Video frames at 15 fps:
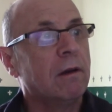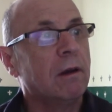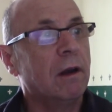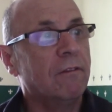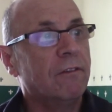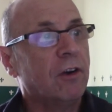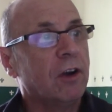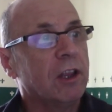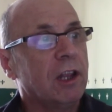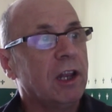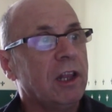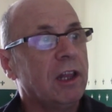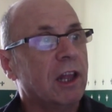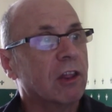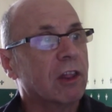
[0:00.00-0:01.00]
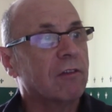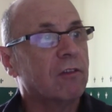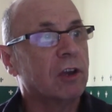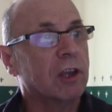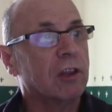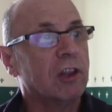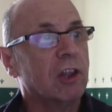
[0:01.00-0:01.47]
Finally, let's have a
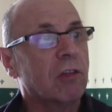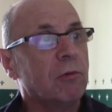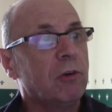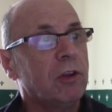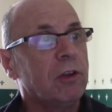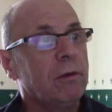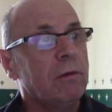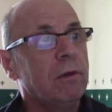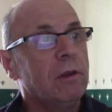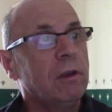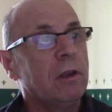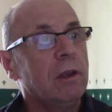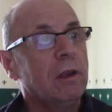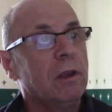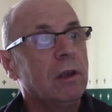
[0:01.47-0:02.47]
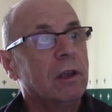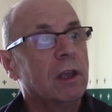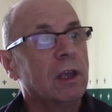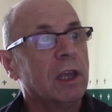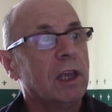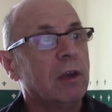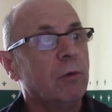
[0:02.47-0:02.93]
look at this one.
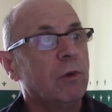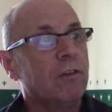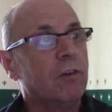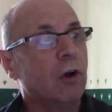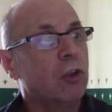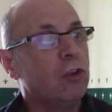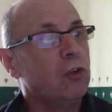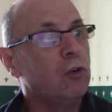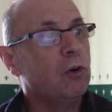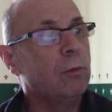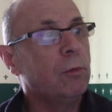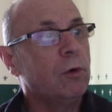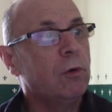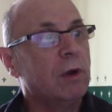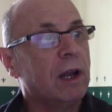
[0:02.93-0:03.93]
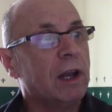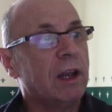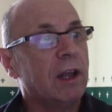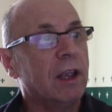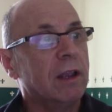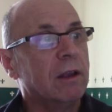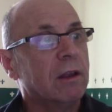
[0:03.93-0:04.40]
Here we've got a normal and
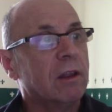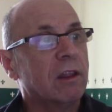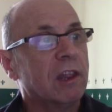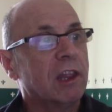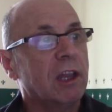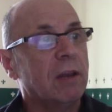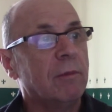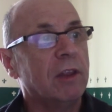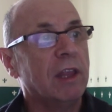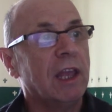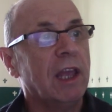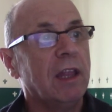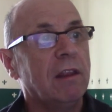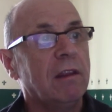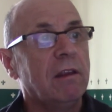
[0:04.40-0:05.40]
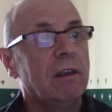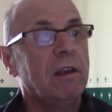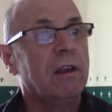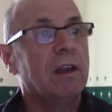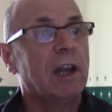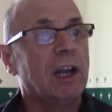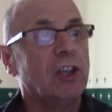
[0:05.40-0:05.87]
a cinnamon hen,
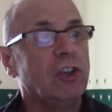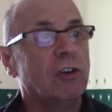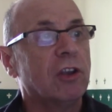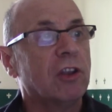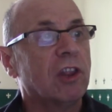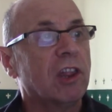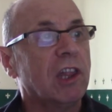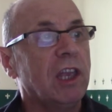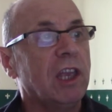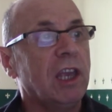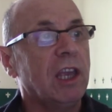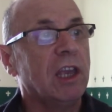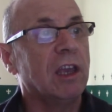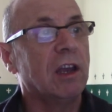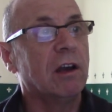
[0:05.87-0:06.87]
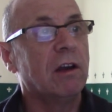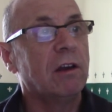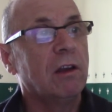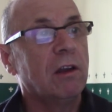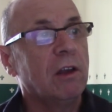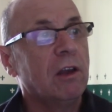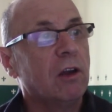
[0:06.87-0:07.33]
and you can see here
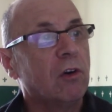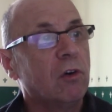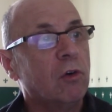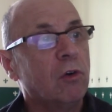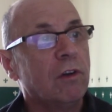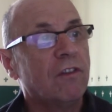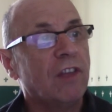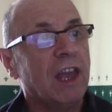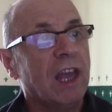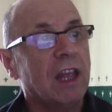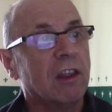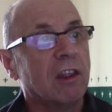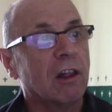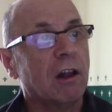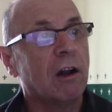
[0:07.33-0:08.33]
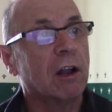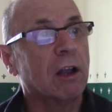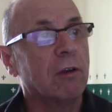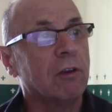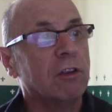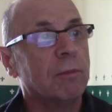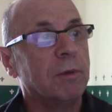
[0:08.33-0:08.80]
all of the hens are
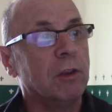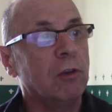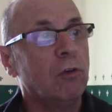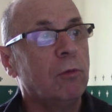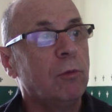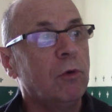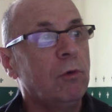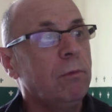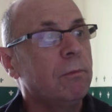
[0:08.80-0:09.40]
going to be normal